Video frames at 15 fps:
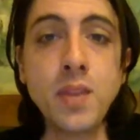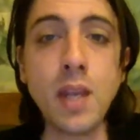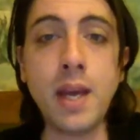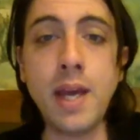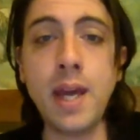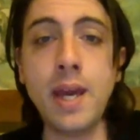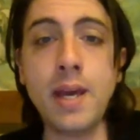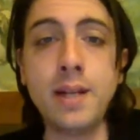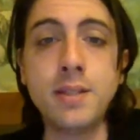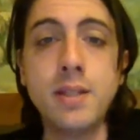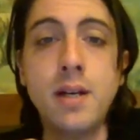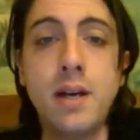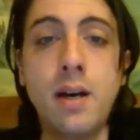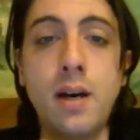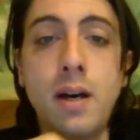And,
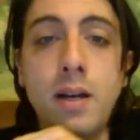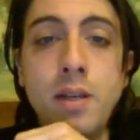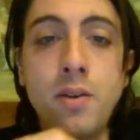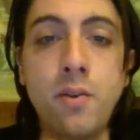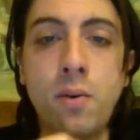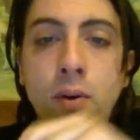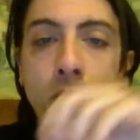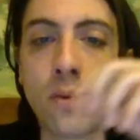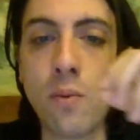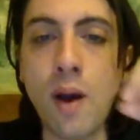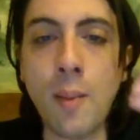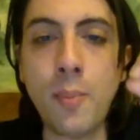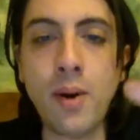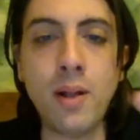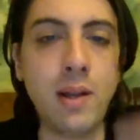
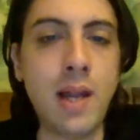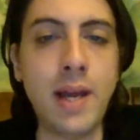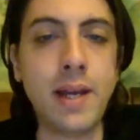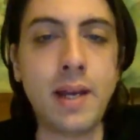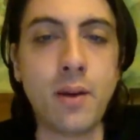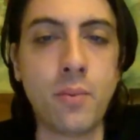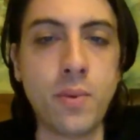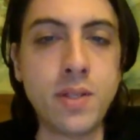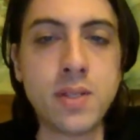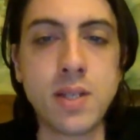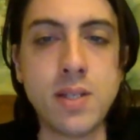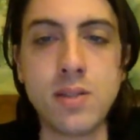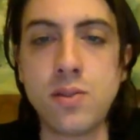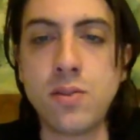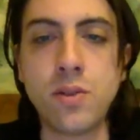grappa, unlike
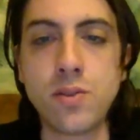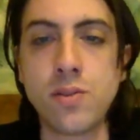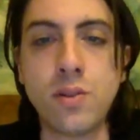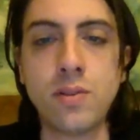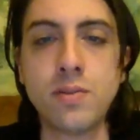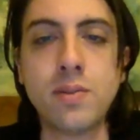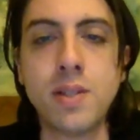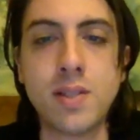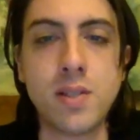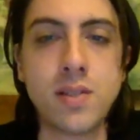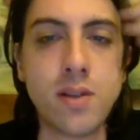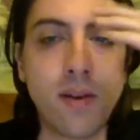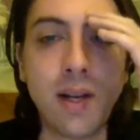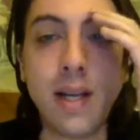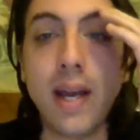whiskeys, does not
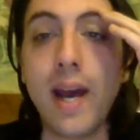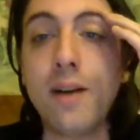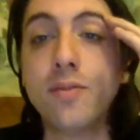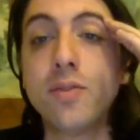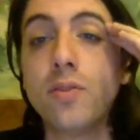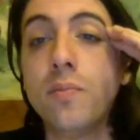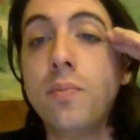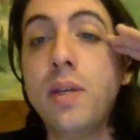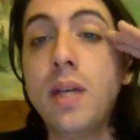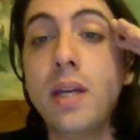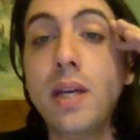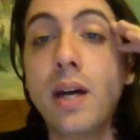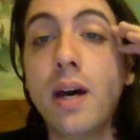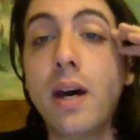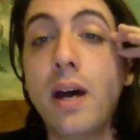necessarily have to
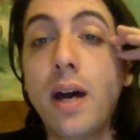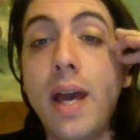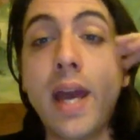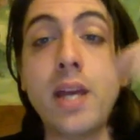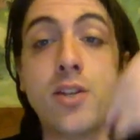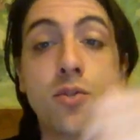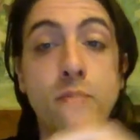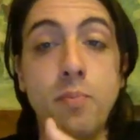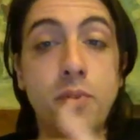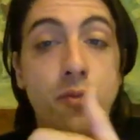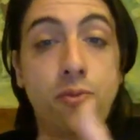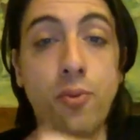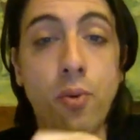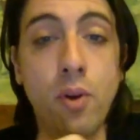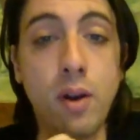be aged
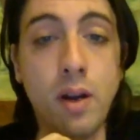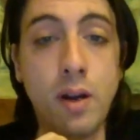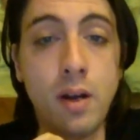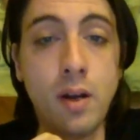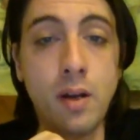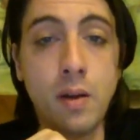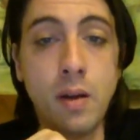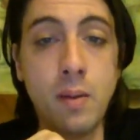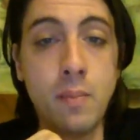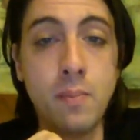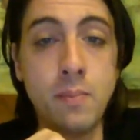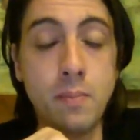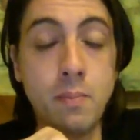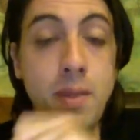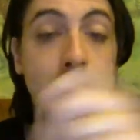before
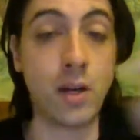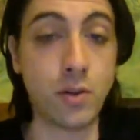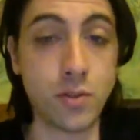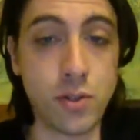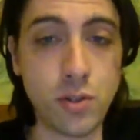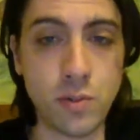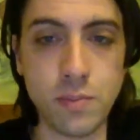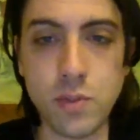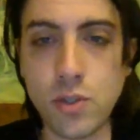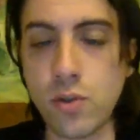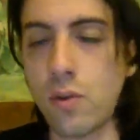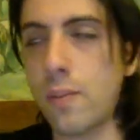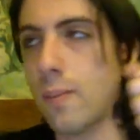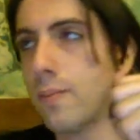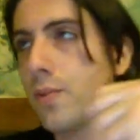being consumed.
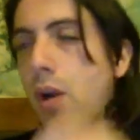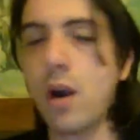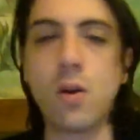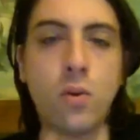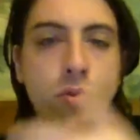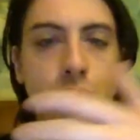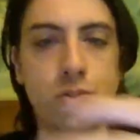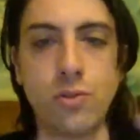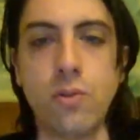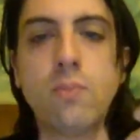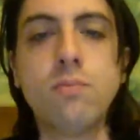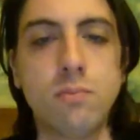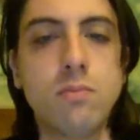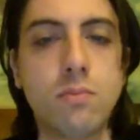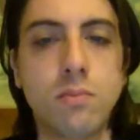So there are also,
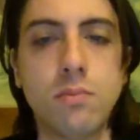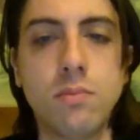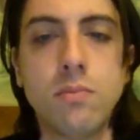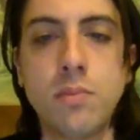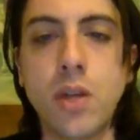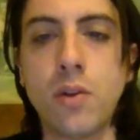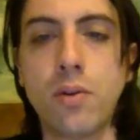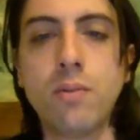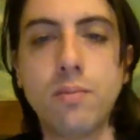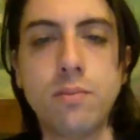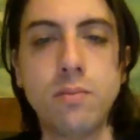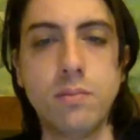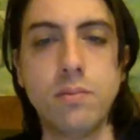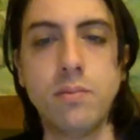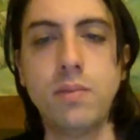
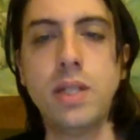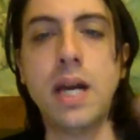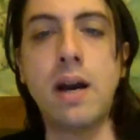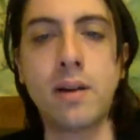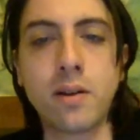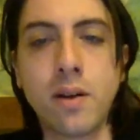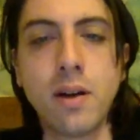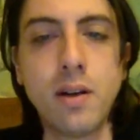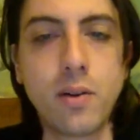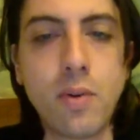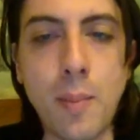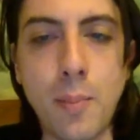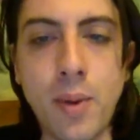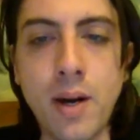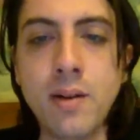young
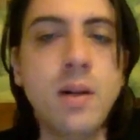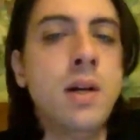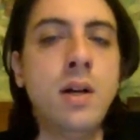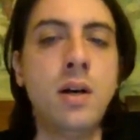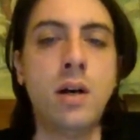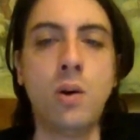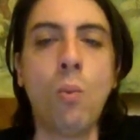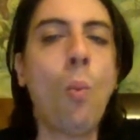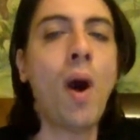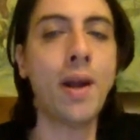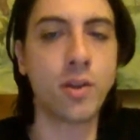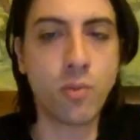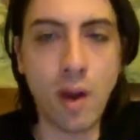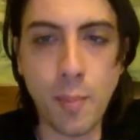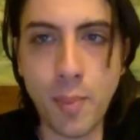grappa,
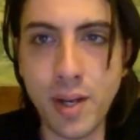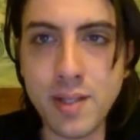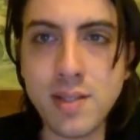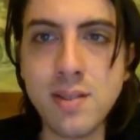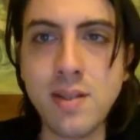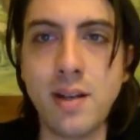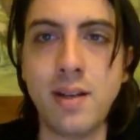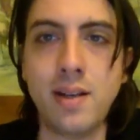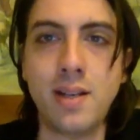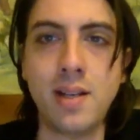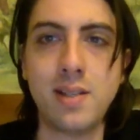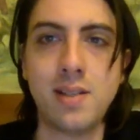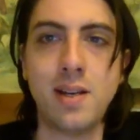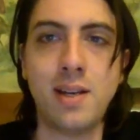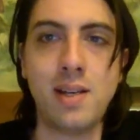white grappas,
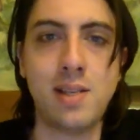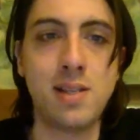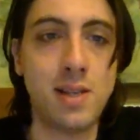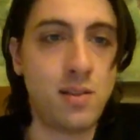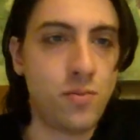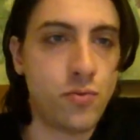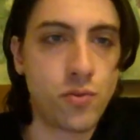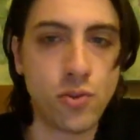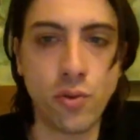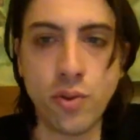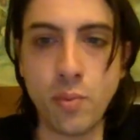as I show you